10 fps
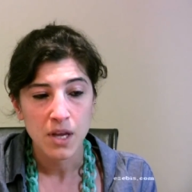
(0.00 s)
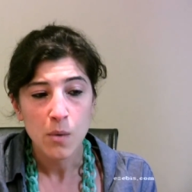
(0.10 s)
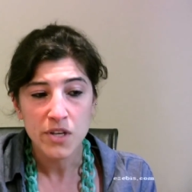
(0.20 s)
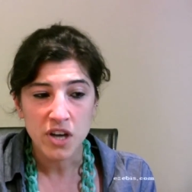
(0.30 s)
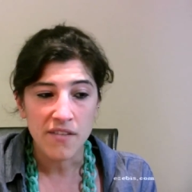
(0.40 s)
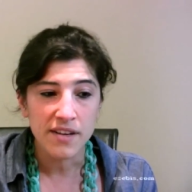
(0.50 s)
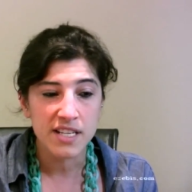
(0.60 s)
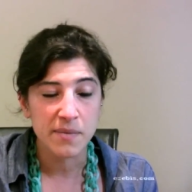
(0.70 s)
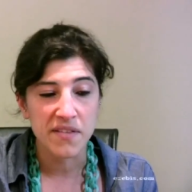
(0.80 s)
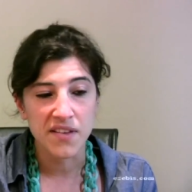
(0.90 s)
which often
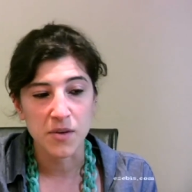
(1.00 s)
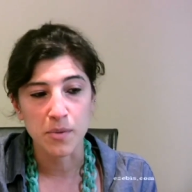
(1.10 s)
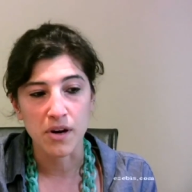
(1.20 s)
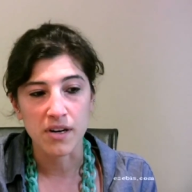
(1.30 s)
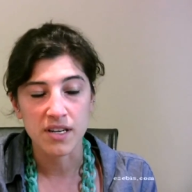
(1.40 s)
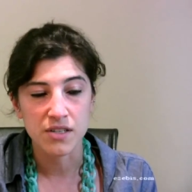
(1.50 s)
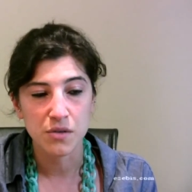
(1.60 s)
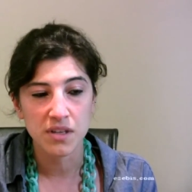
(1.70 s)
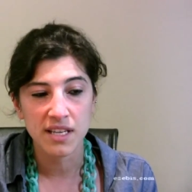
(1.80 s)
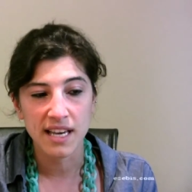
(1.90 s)
is my favorite part, because you
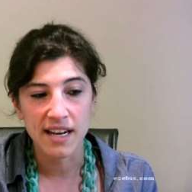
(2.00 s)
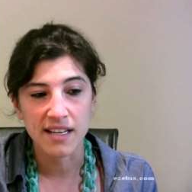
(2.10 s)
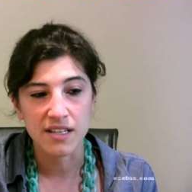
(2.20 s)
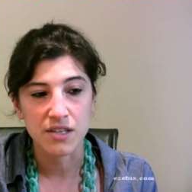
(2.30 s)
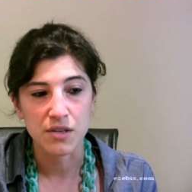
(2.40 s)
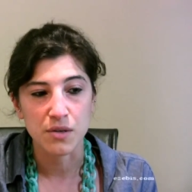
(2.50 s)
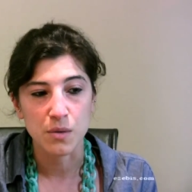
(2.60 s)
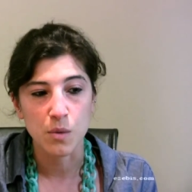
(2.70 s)
really get into